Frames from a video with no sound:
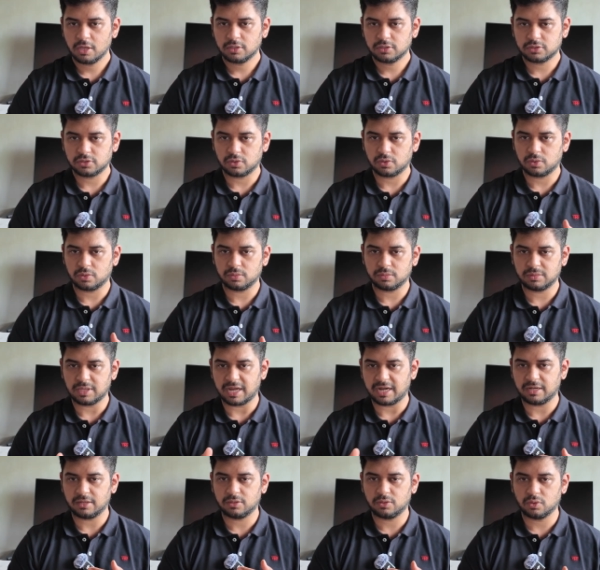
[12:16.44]
So
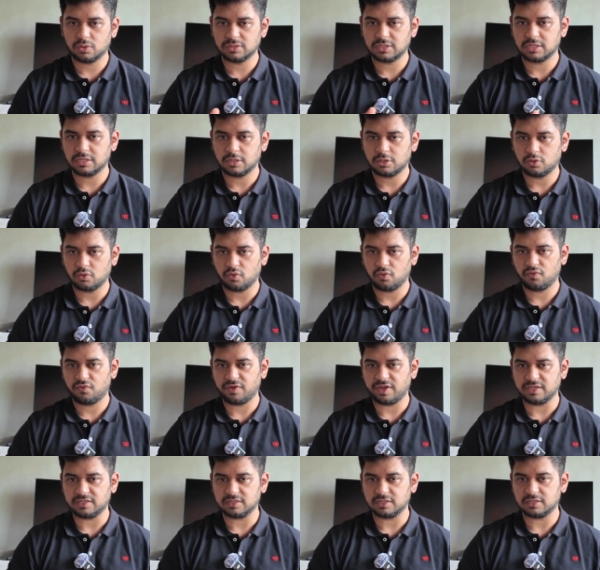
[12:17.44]
those are the two
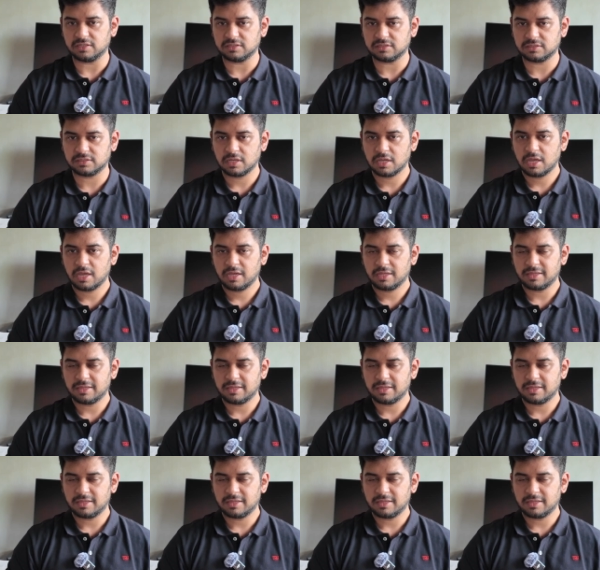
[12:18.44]
features